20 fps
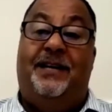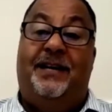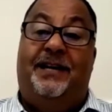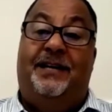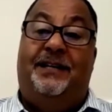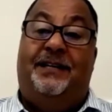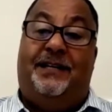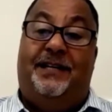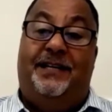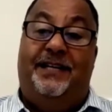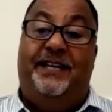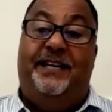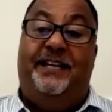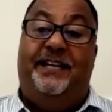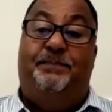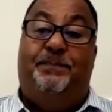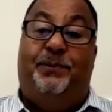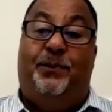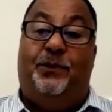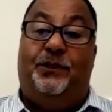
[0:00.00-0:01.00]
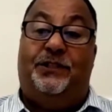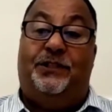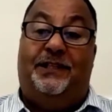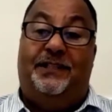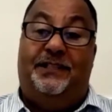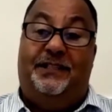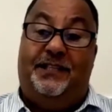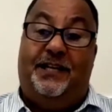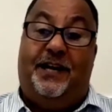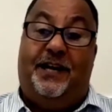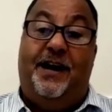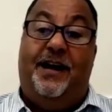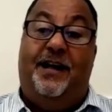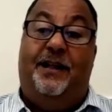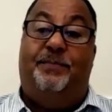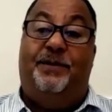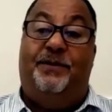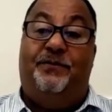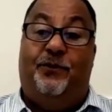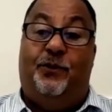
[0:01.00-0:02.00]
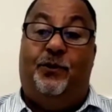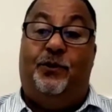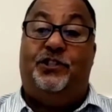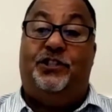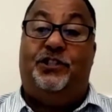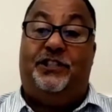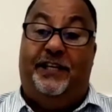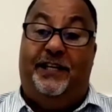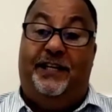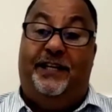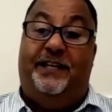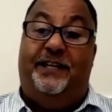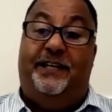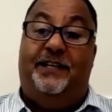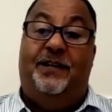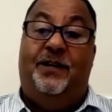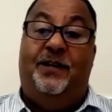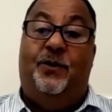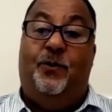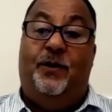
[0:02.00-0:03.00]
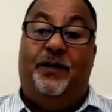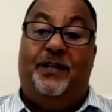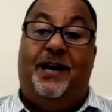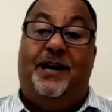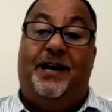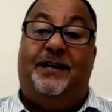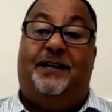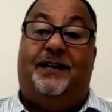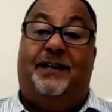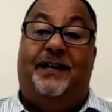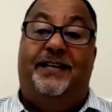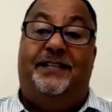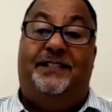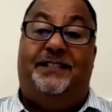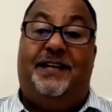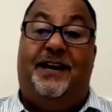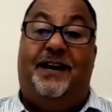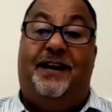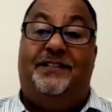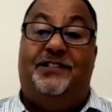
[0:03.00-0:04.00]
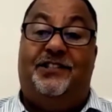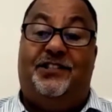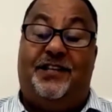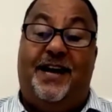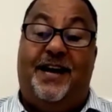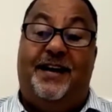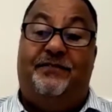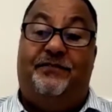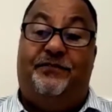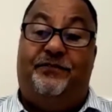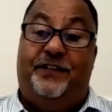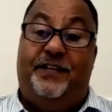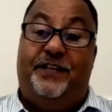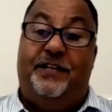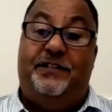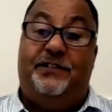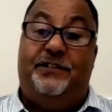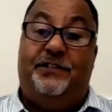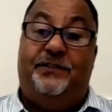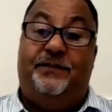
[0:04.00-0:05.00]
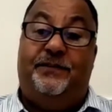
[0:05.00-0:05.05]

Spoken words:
cleaning porcelain tile before sealing it with our GlazeGuard Satin Finish.